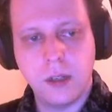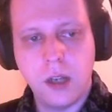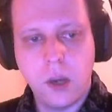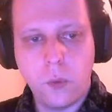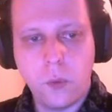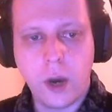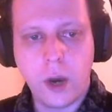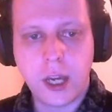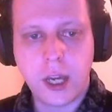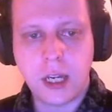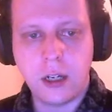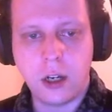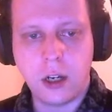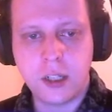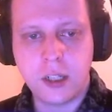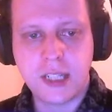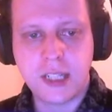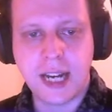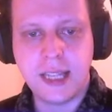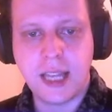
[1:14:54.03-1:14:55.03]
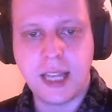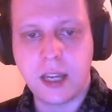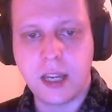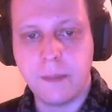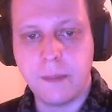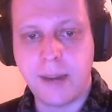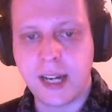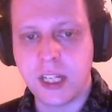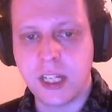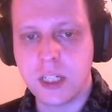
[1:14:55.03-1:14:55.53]
Working alongside their
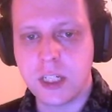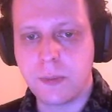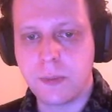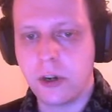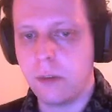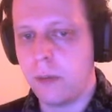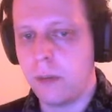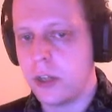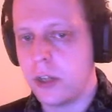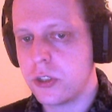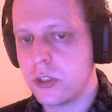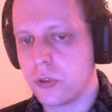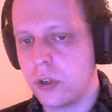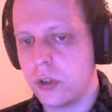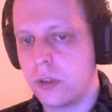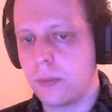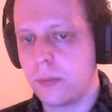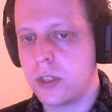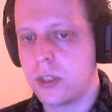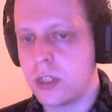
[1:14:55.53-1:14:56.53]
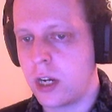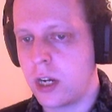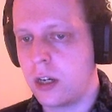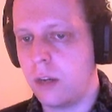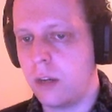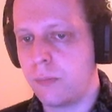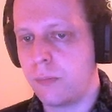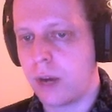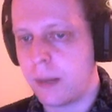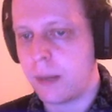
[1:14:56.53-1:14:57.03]
companion spirit, most druids of the Circle
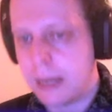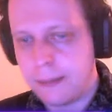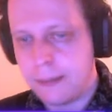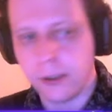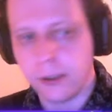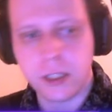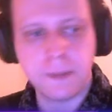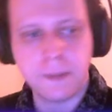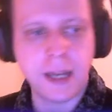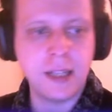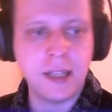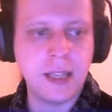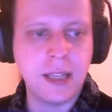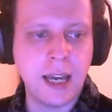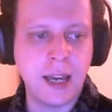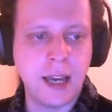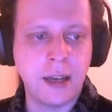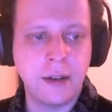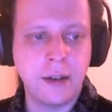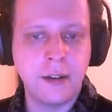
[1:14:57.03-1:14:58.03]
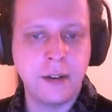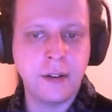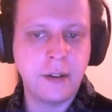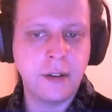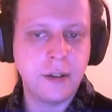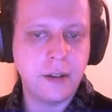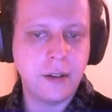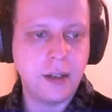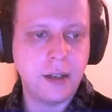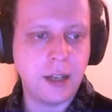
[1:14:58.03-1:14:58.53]
of Primeval spend their
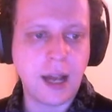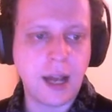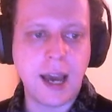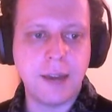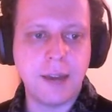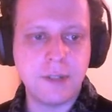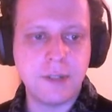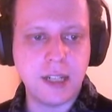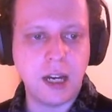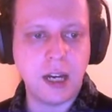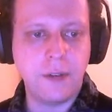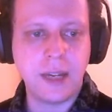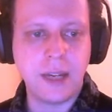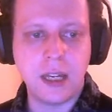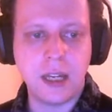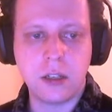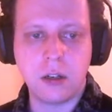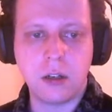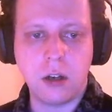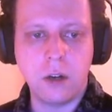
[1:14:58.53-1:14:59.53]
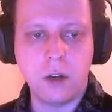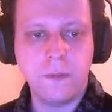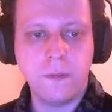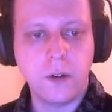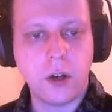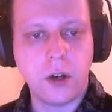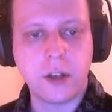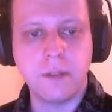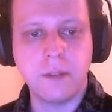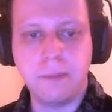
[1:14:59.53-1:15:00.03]
lives delving into
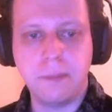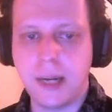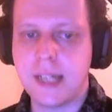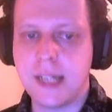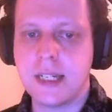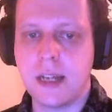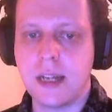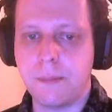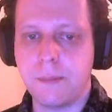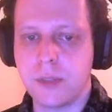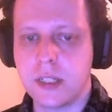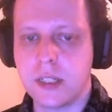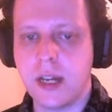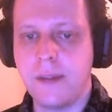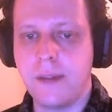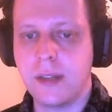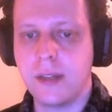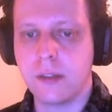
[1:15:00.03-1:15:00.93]
long-forgotten places and preserving the